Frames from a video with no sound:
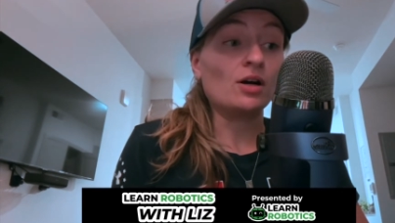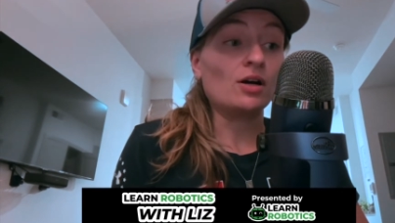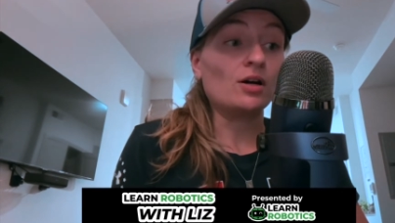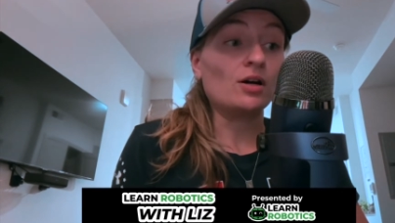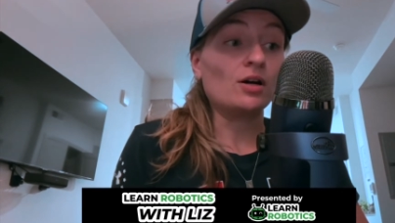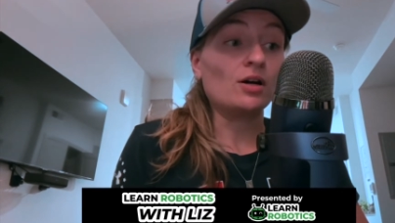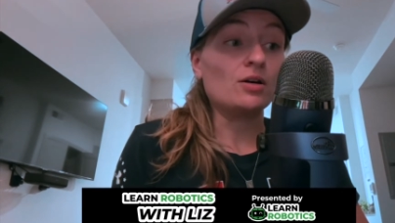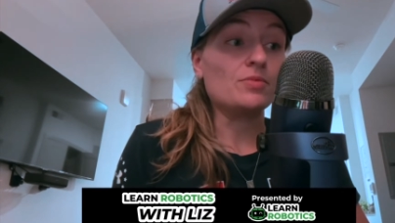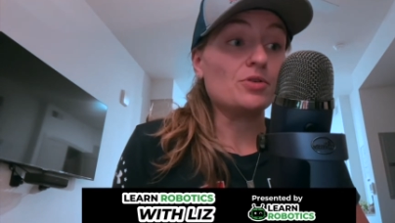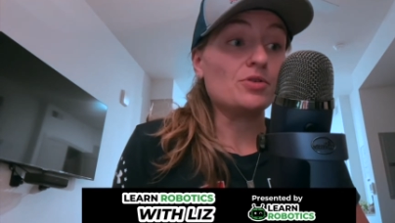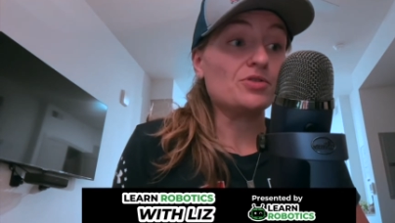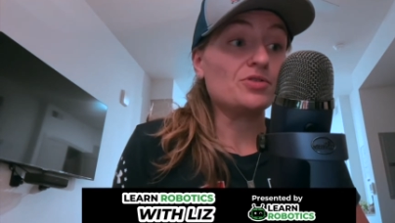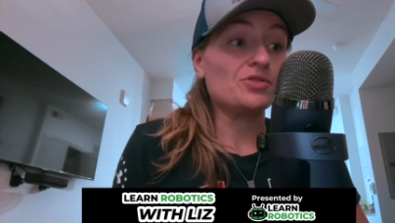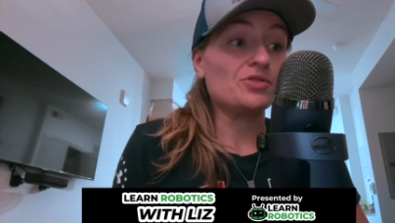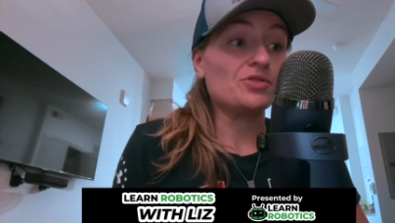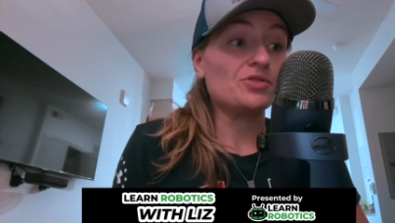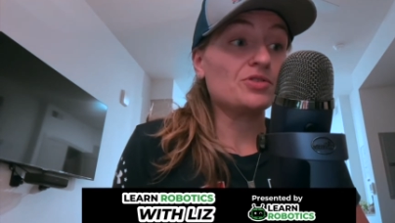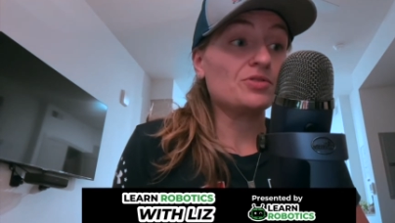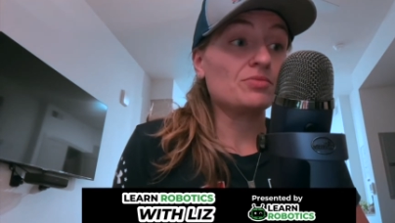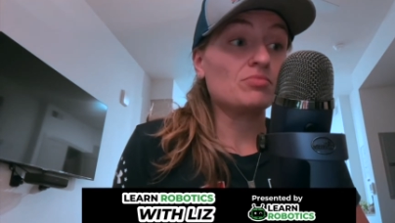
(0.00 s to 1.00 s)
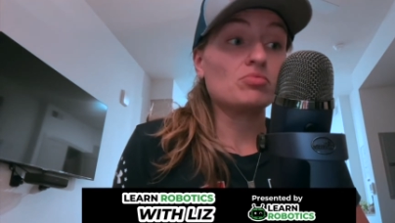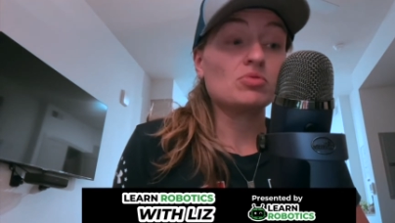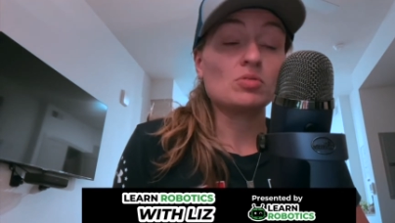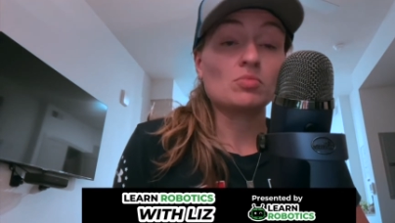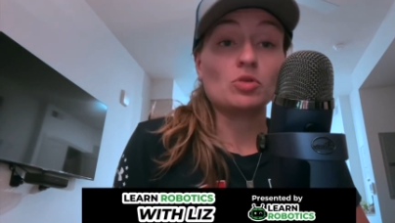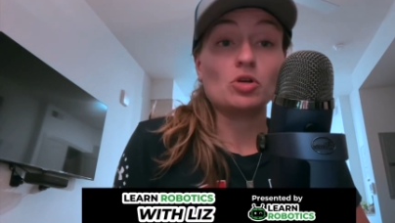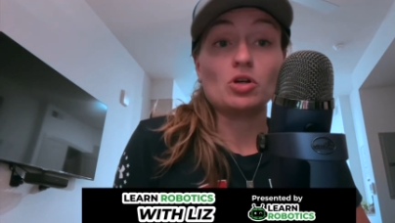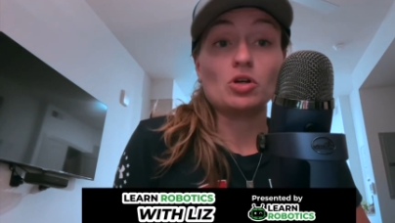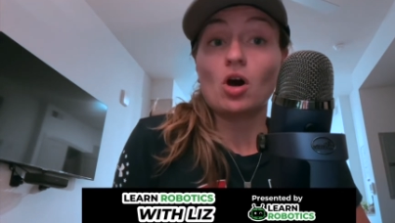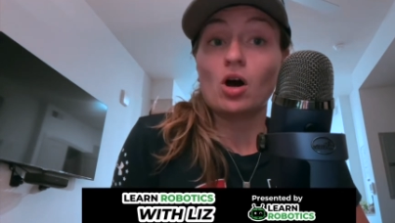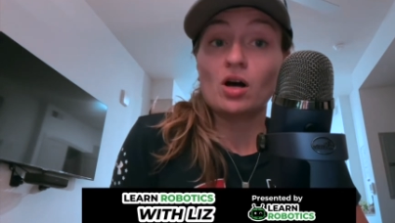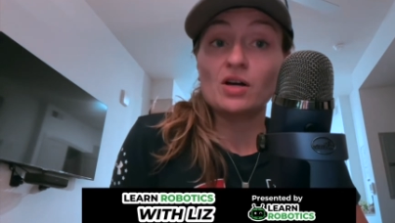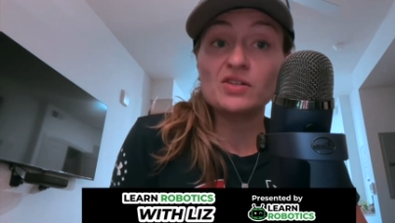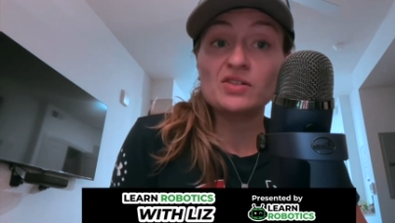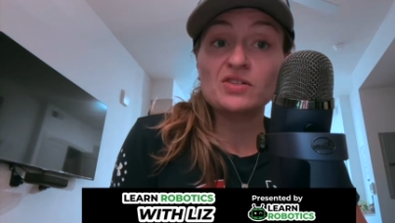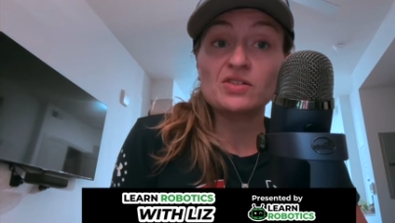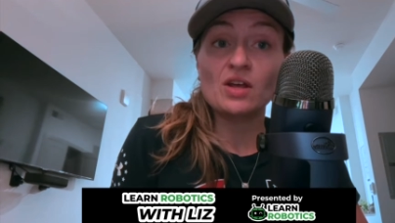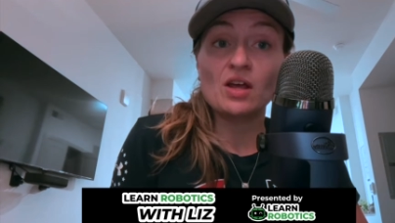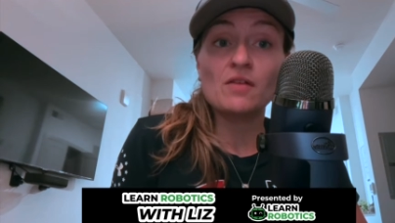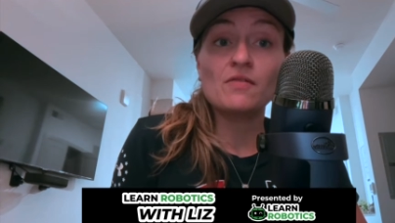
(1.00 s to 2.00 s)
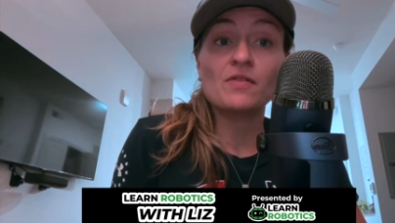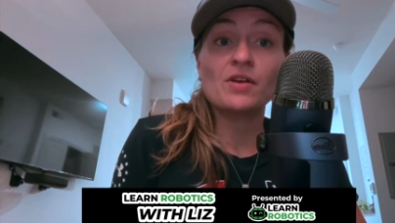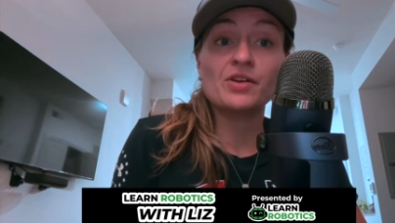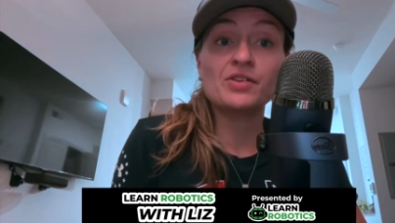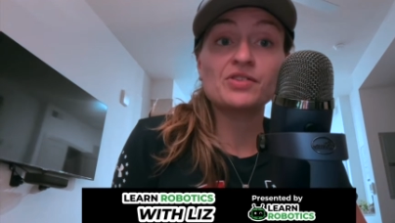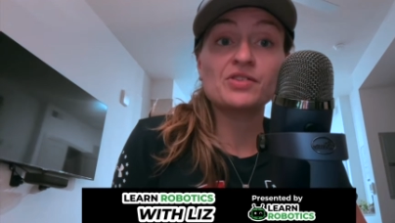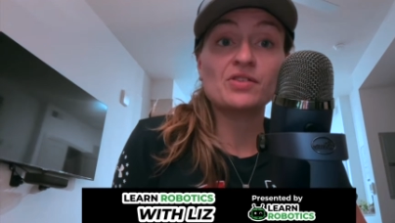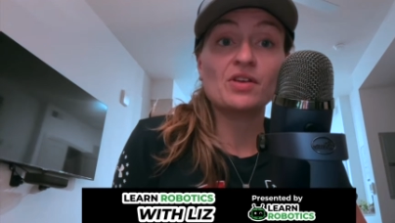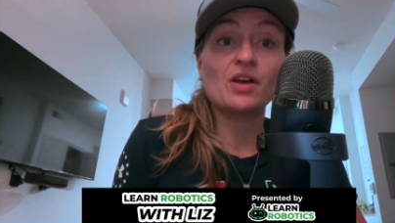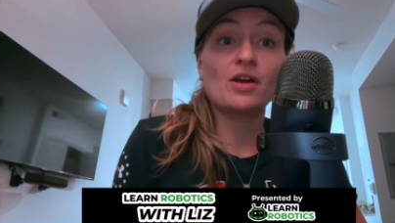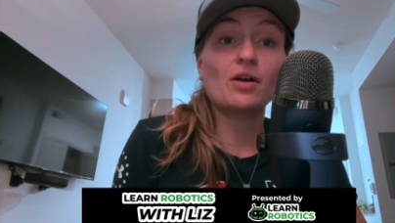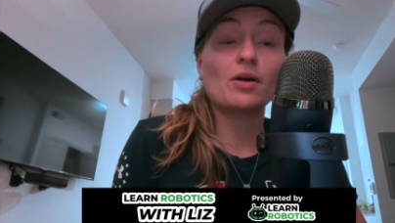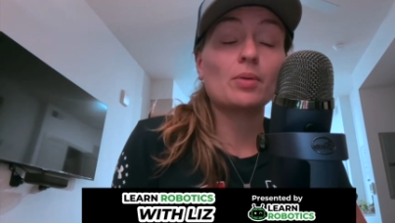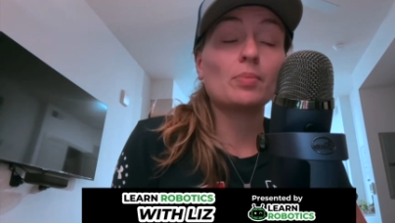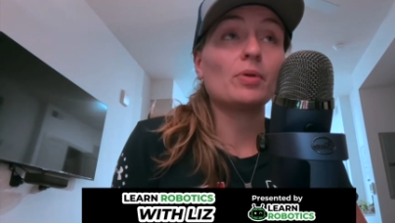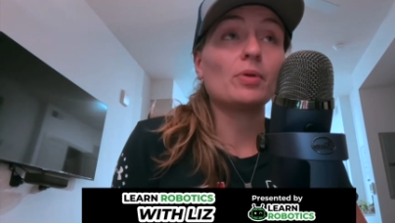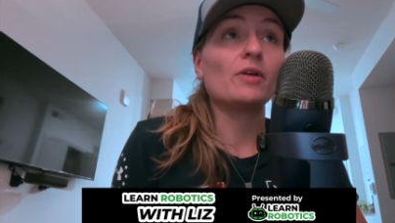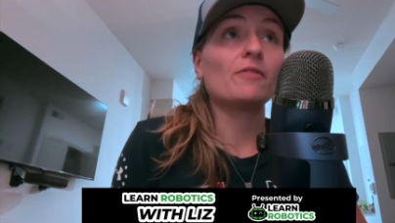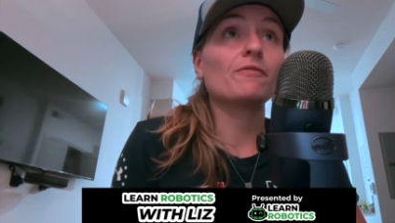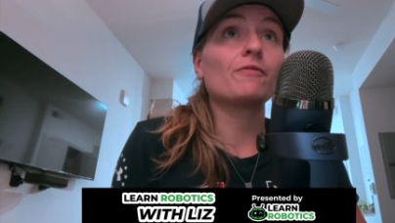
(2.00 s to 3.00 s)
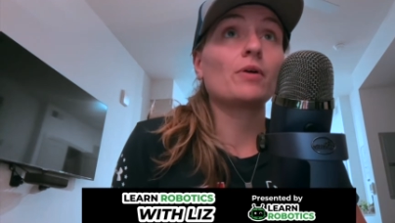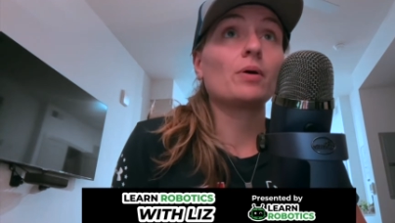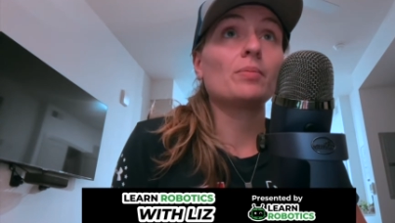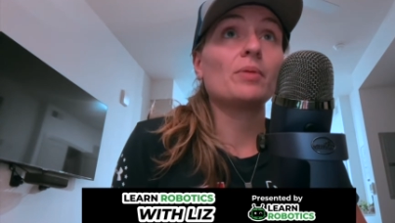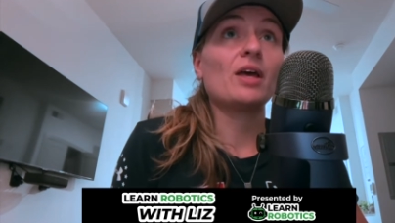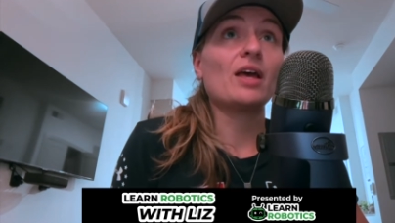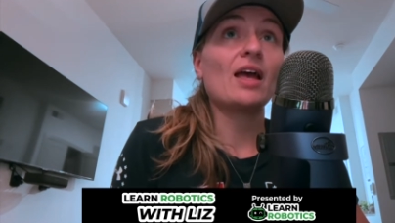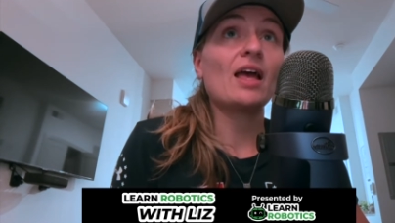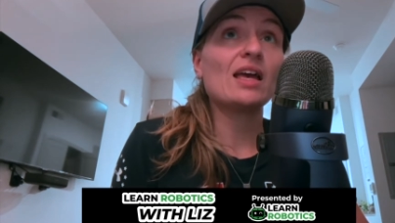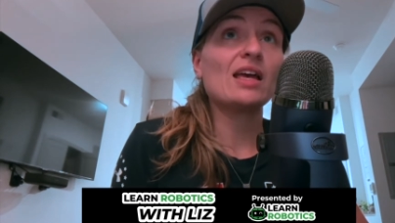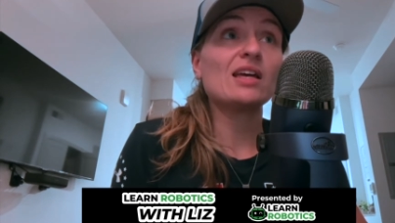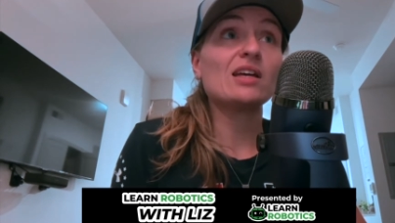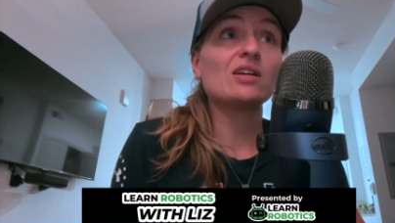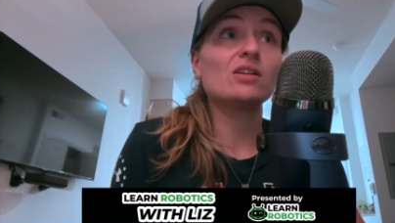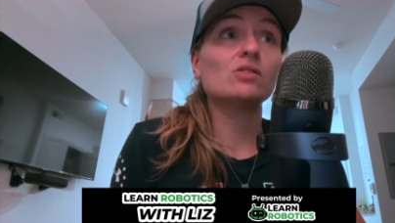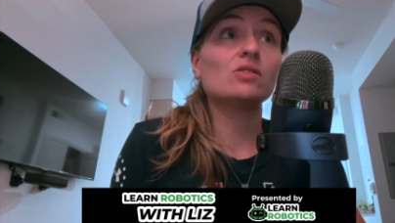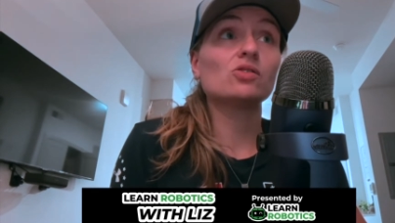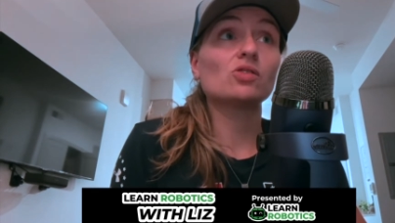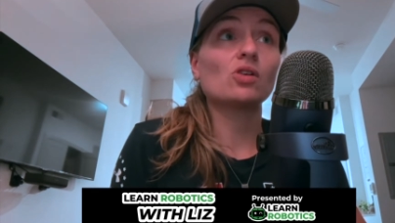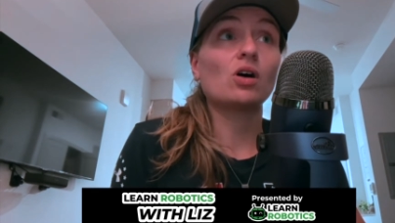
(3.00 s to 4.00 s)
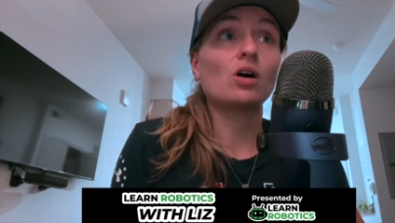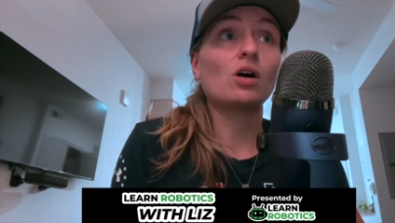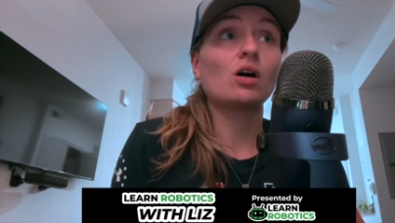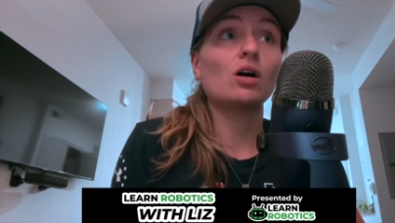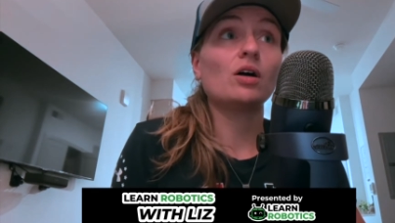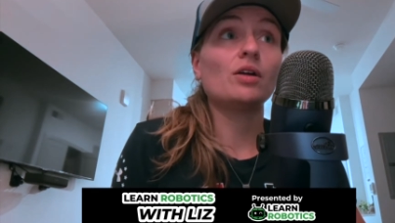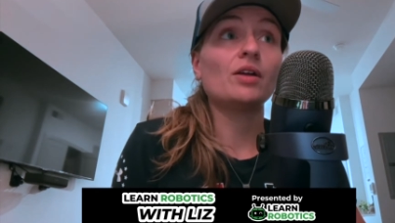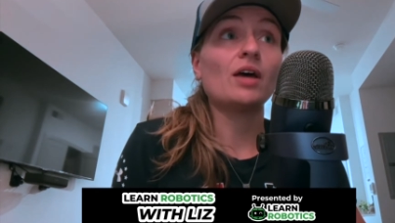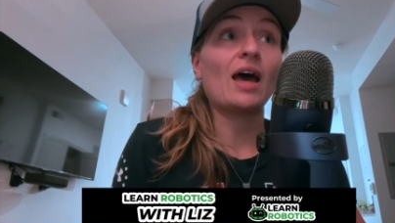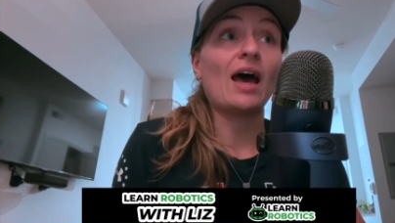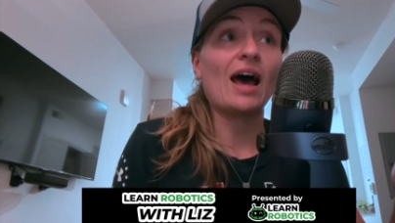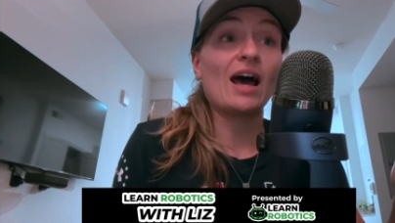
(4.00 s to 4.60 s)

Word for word: uh, there's some good cost savings there, but from a hands on,